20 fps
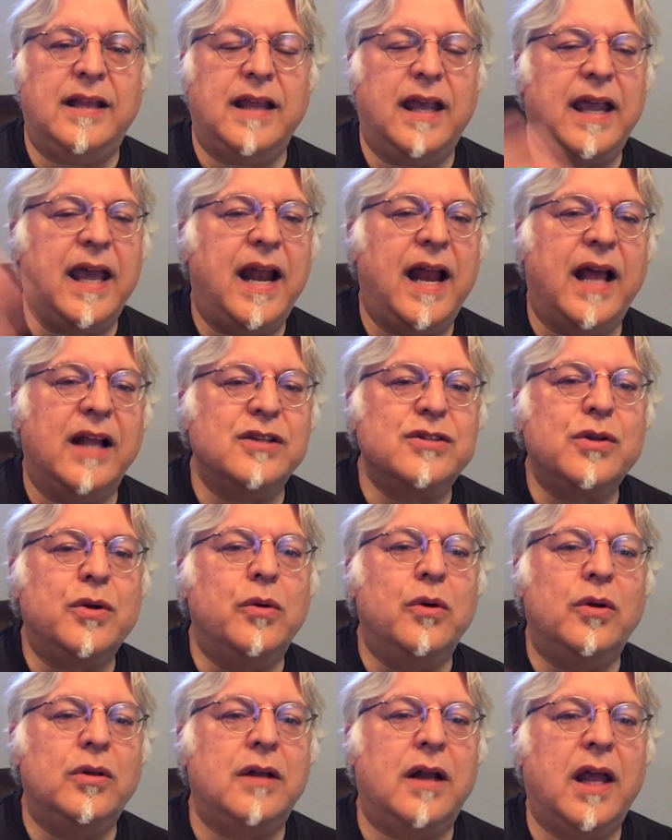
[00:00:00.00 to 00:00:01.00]
They get out of
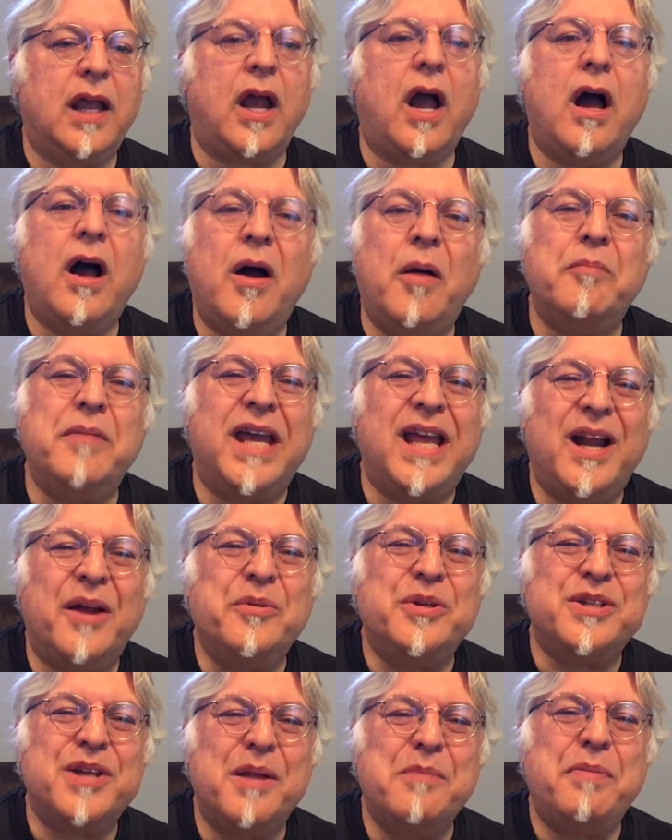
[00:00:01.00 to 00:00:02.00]
school and they're like, oh man, I
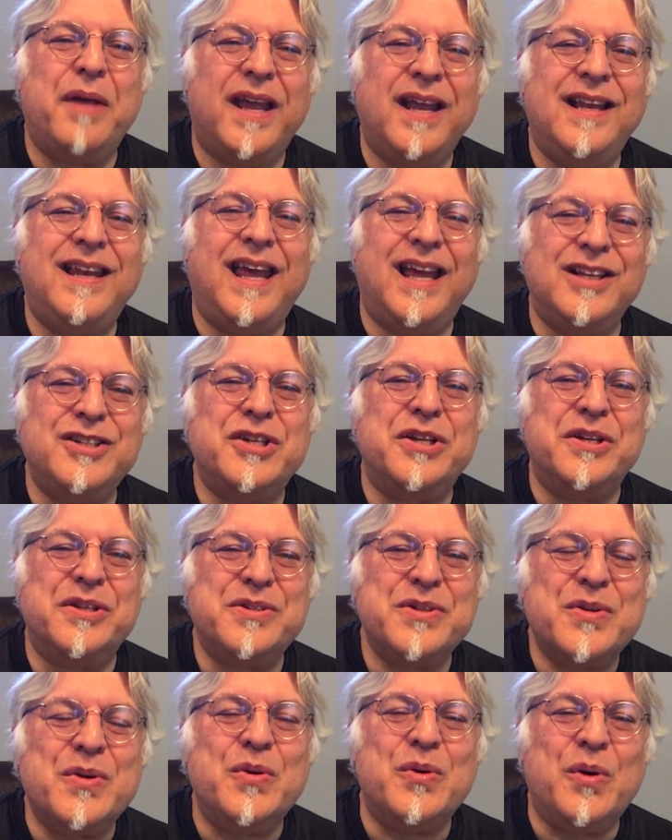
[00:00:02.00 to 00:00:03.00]
wish I'd pay attention in
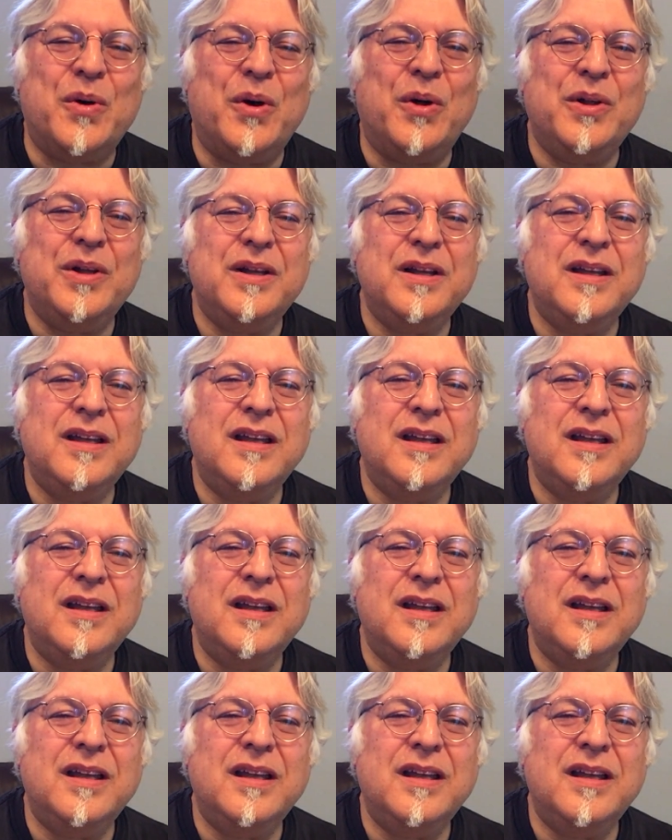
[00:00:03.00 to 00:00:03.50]
school.